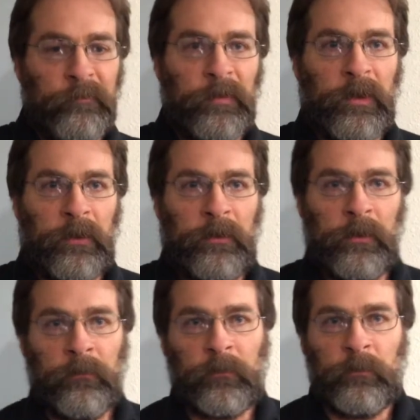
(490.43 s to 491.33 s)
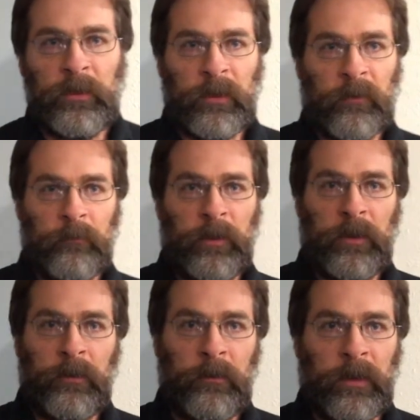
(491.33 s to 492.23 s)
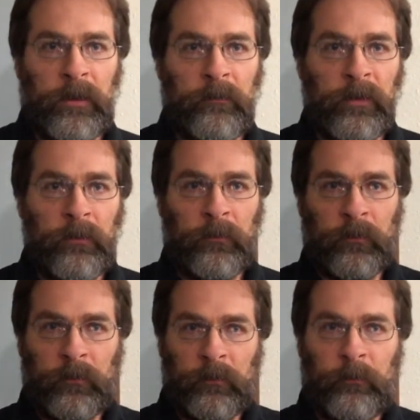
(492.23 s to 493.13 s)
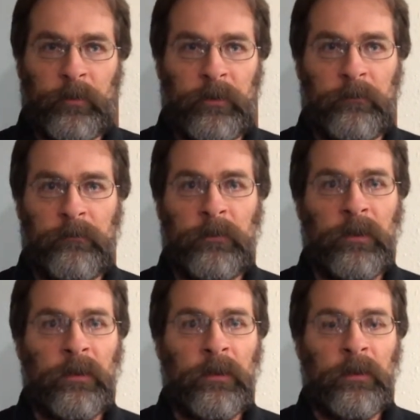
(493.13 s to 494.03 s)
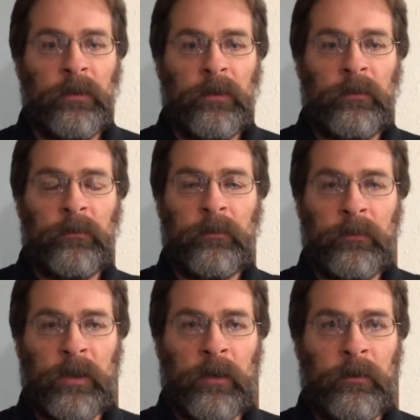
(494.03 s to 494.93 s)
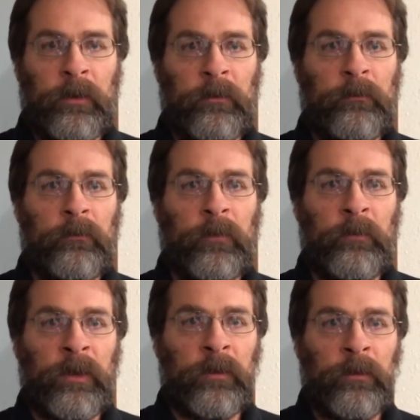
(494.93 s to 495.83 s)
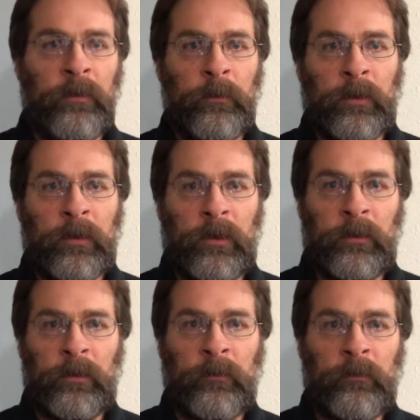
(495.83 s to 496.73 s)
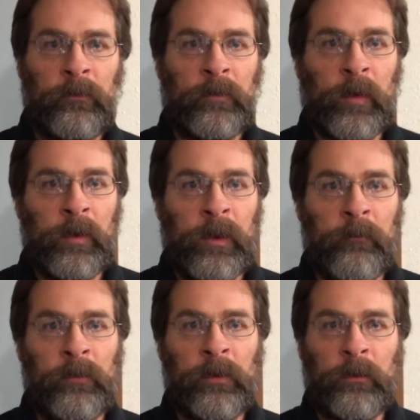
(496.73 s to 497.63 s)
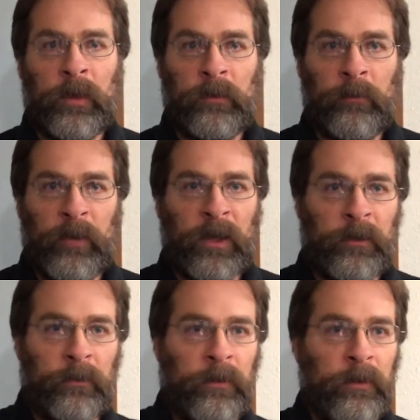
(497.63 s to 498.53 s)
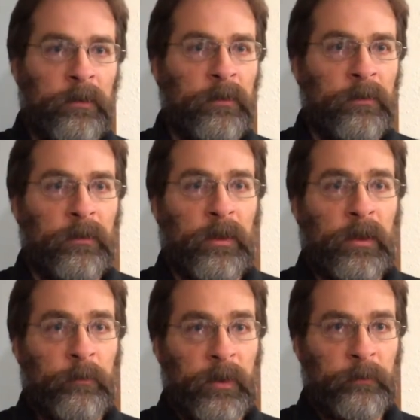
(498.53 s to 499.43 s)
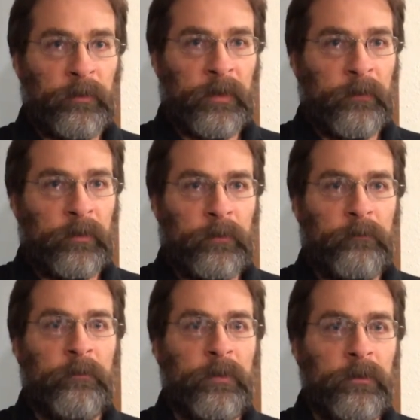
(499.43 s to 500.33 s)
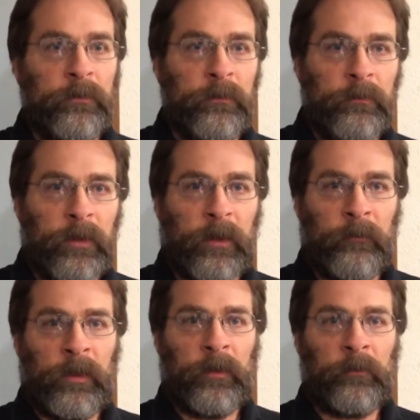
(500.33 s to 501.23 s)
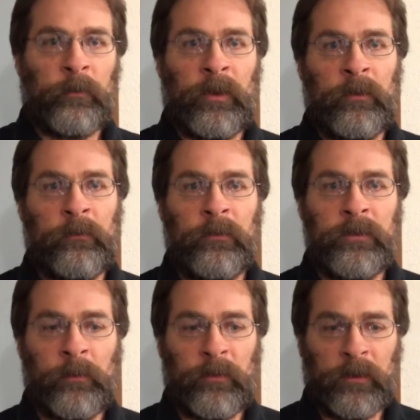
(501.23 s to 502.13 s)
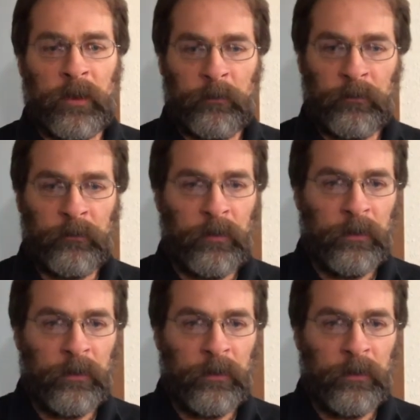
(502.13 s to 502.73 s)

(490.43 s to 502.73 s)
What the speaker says: You know, it used to be everybody knew how to use those, but nowadays so many of the newer cars, it's hard to even locate the battery. A lot of people never do have any experience with jumper cables.